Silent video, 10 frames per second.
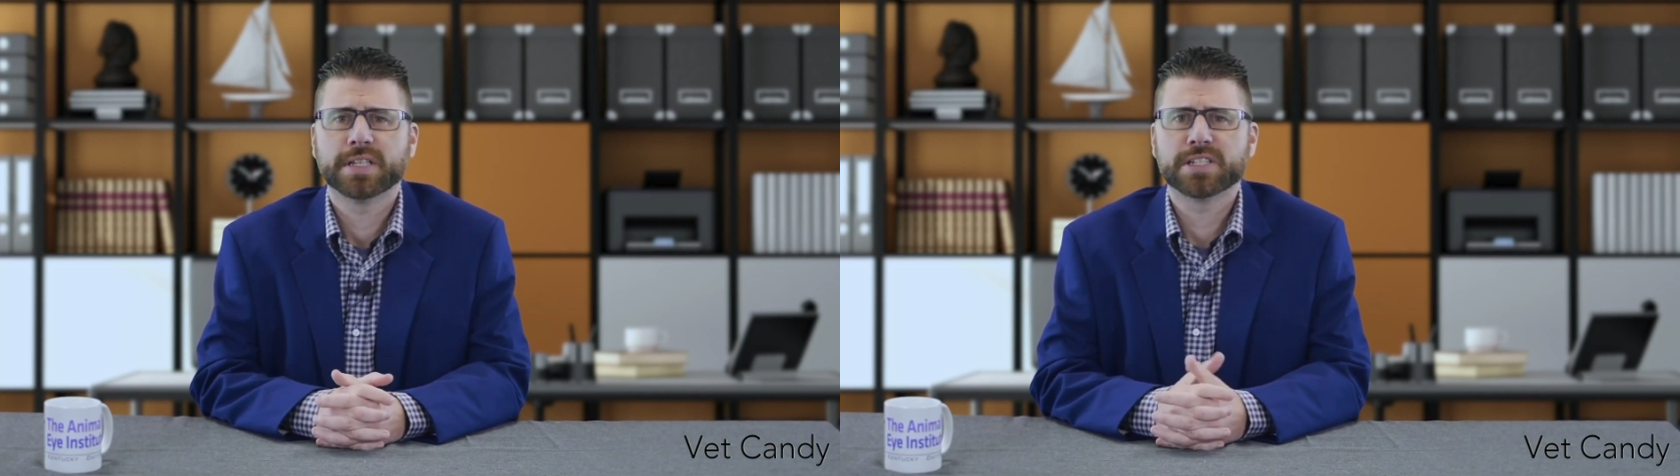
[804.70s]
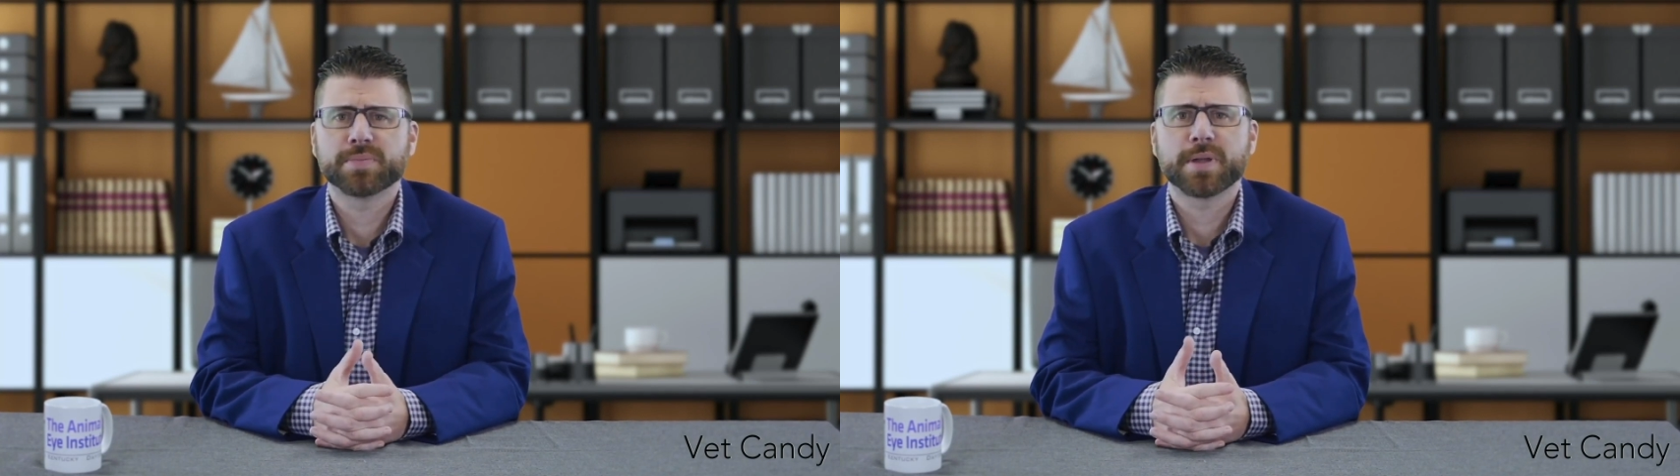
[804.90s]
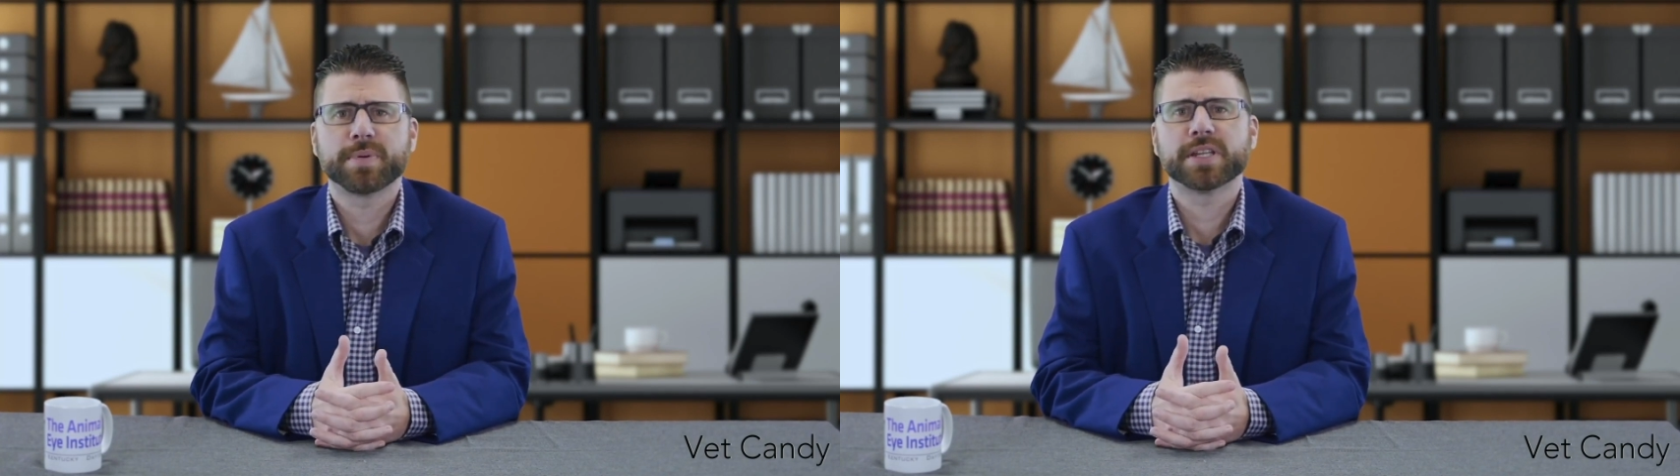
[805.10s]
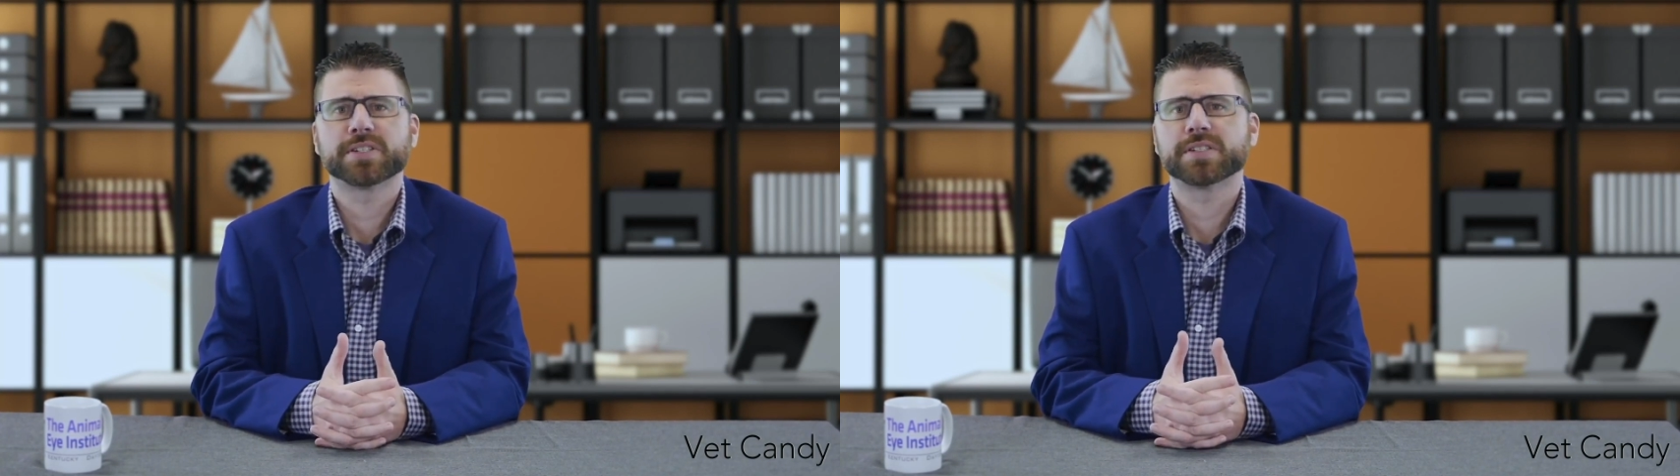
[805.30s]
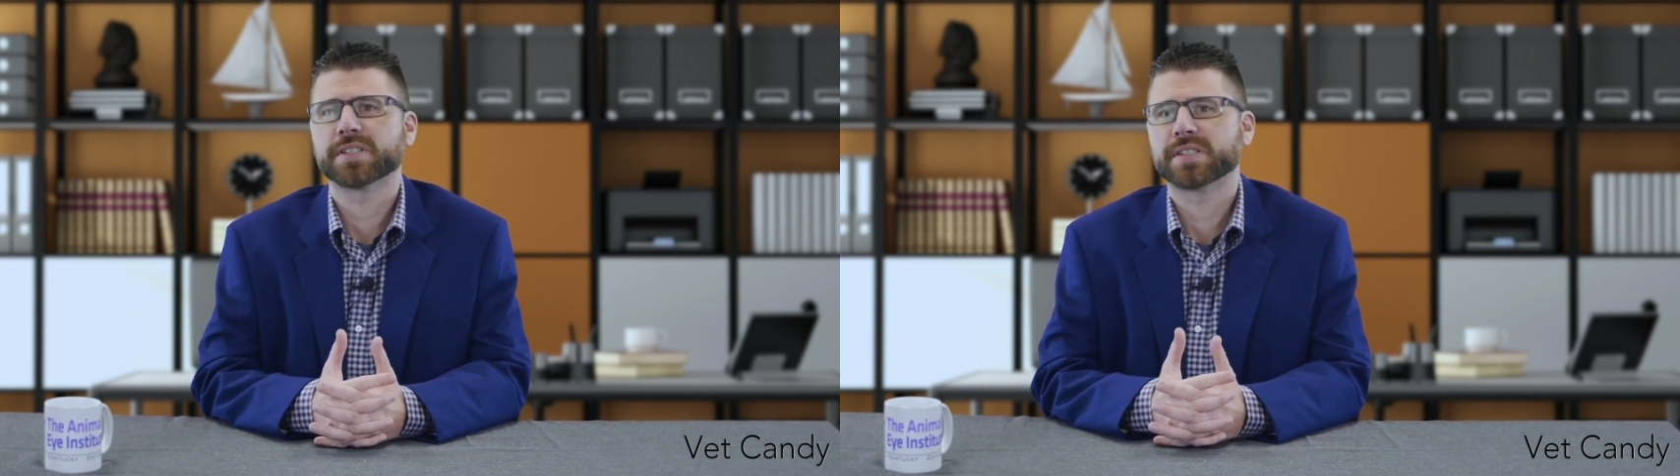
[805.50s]
Is my
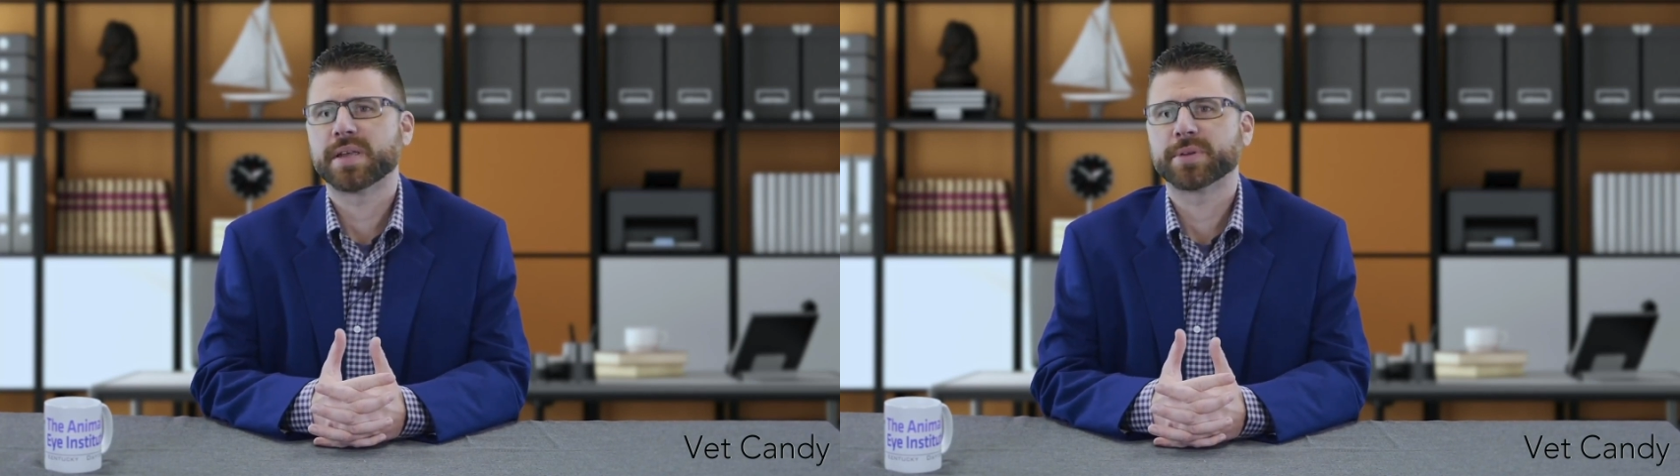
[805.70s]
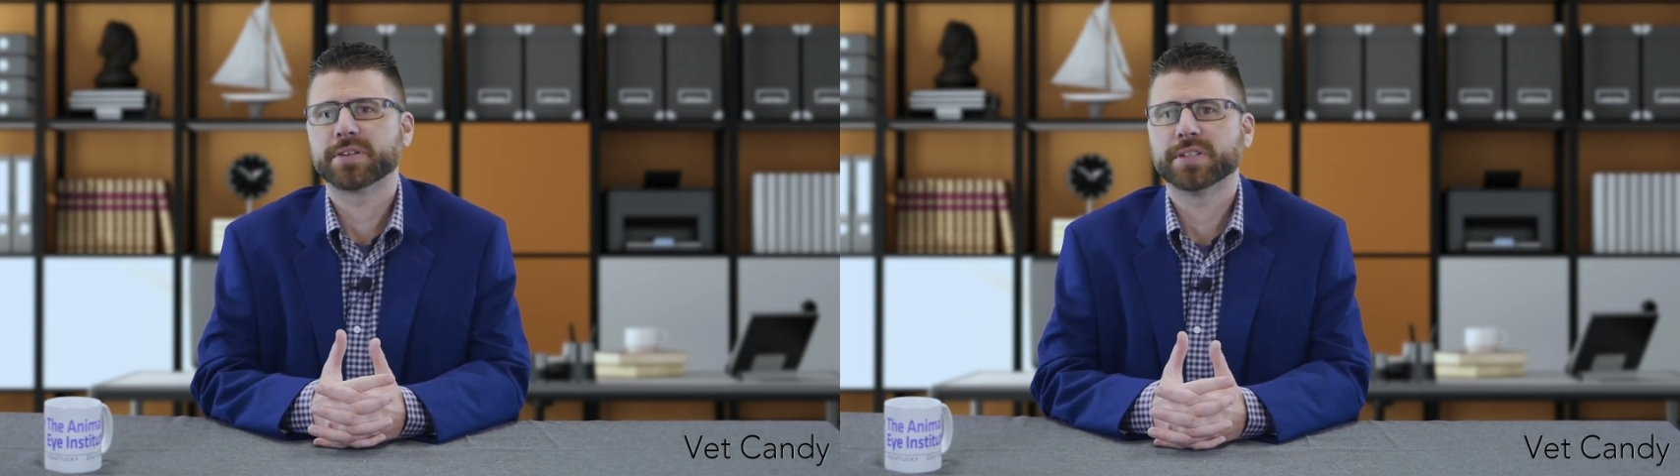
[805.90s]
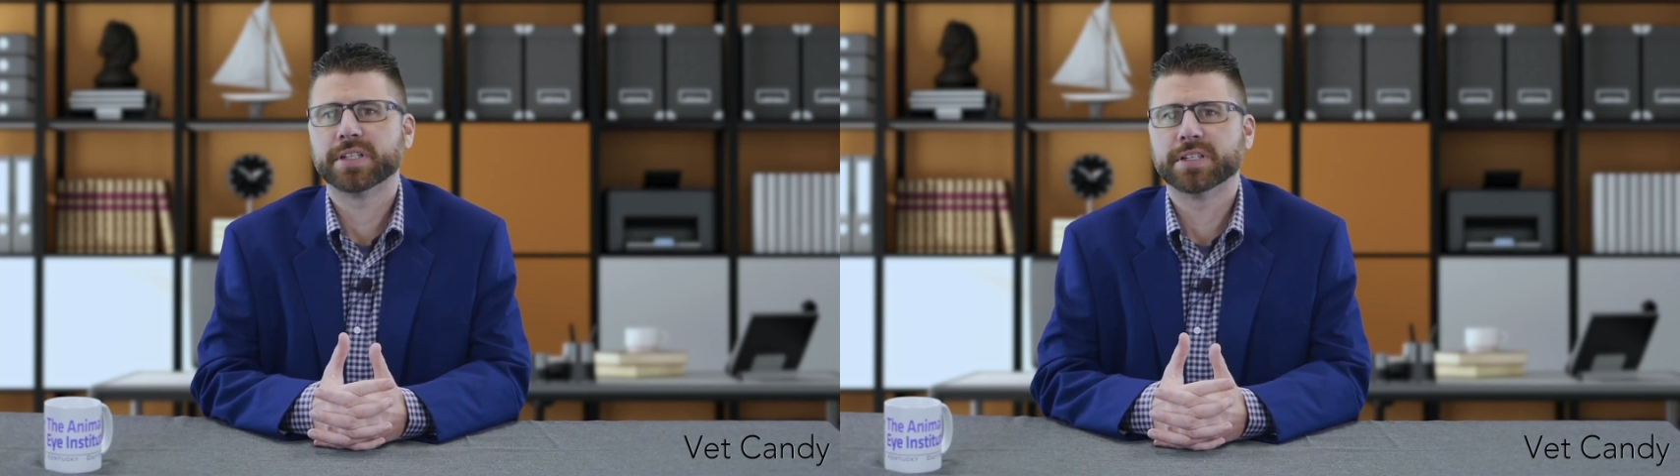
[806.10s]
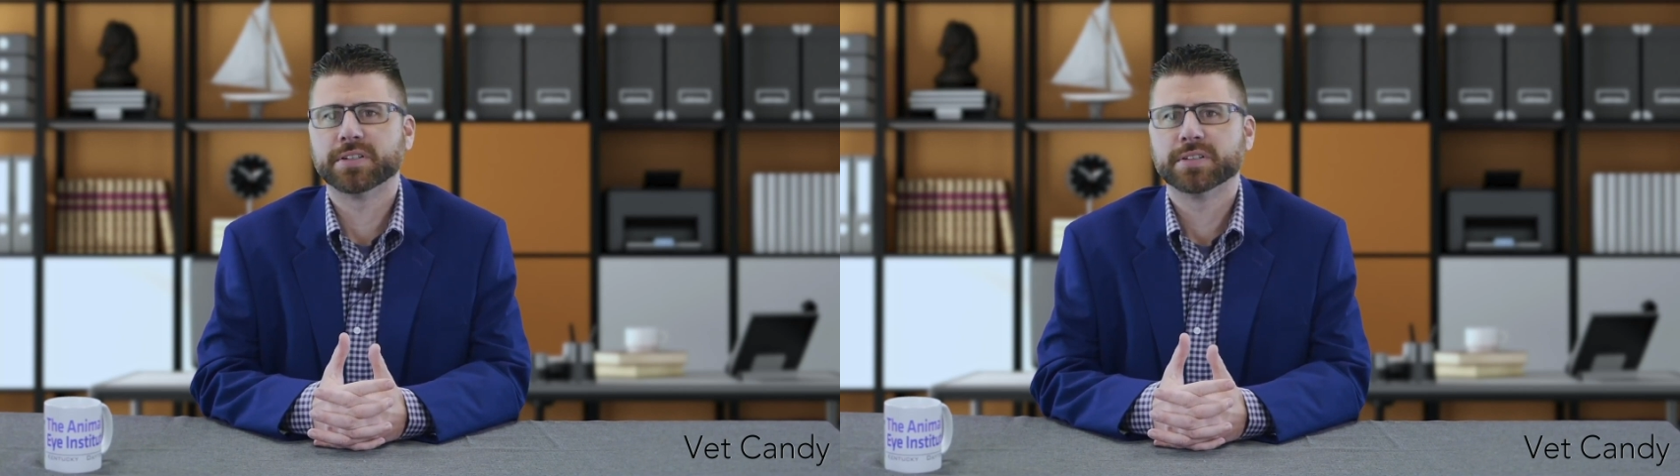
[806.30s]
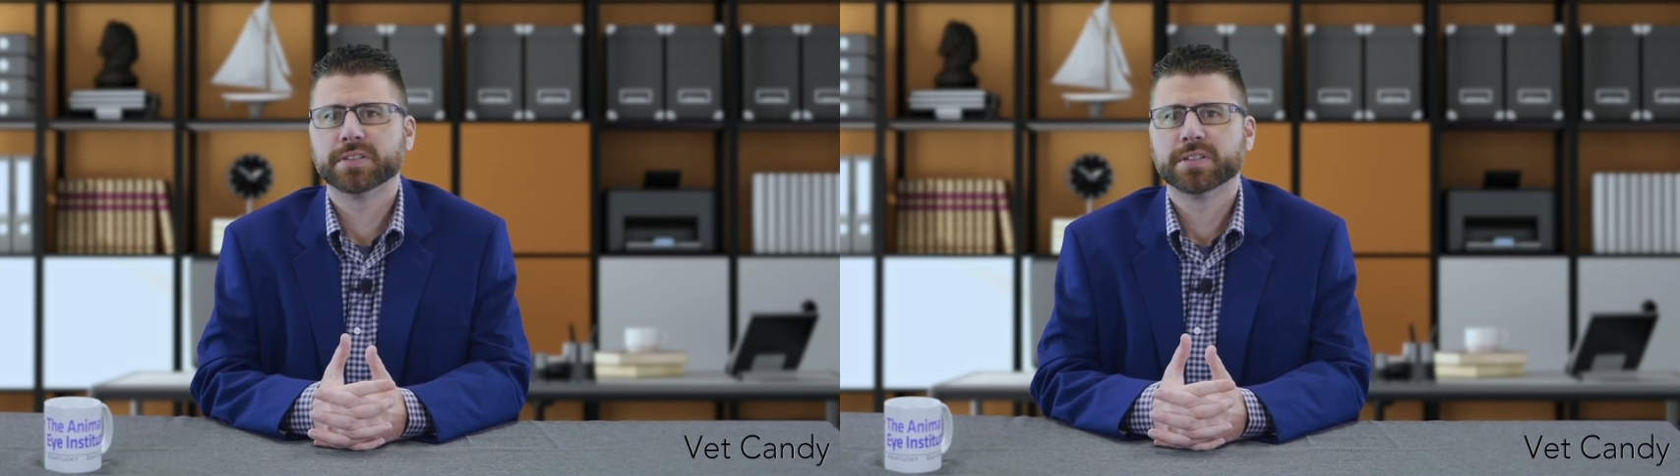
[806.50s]
patient systemically ill?